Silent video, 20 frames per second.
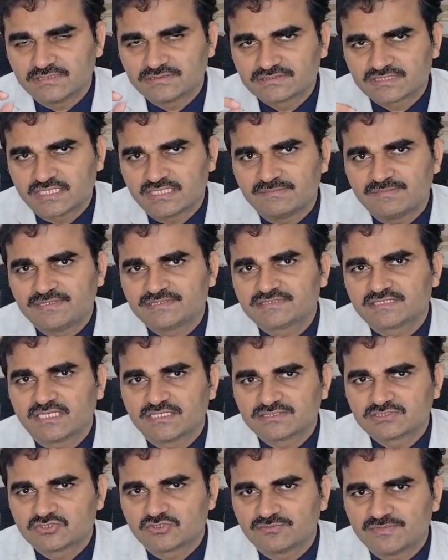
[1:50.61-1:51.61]
Skull base
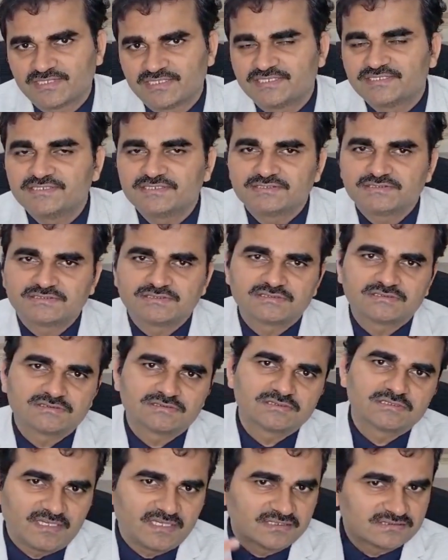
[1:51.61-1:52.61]
osteomyelitis.
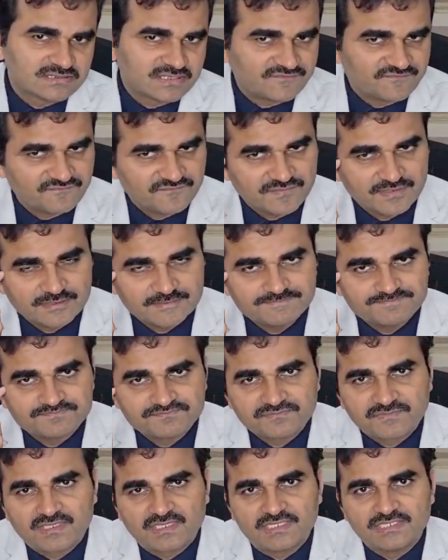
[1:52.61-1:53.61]
Because
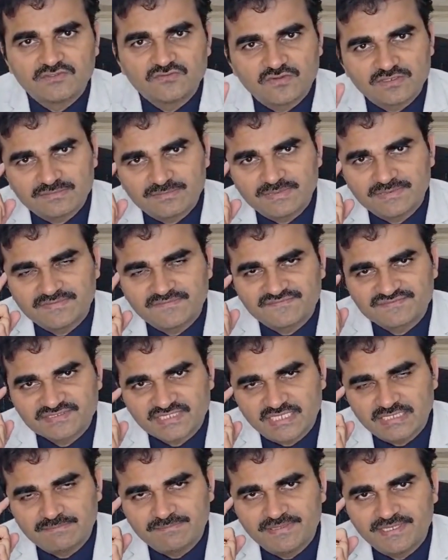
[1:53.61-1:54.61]
of involvement of
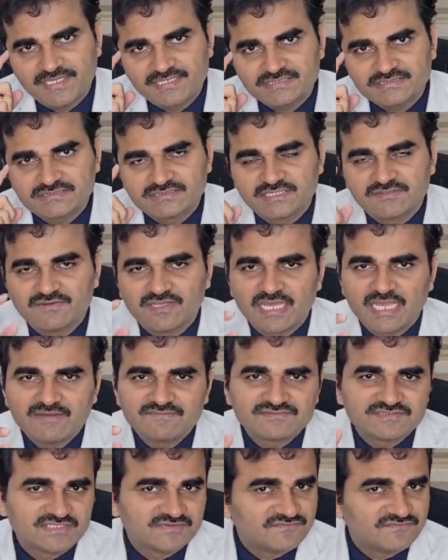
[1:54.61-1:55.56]
skull base, they will have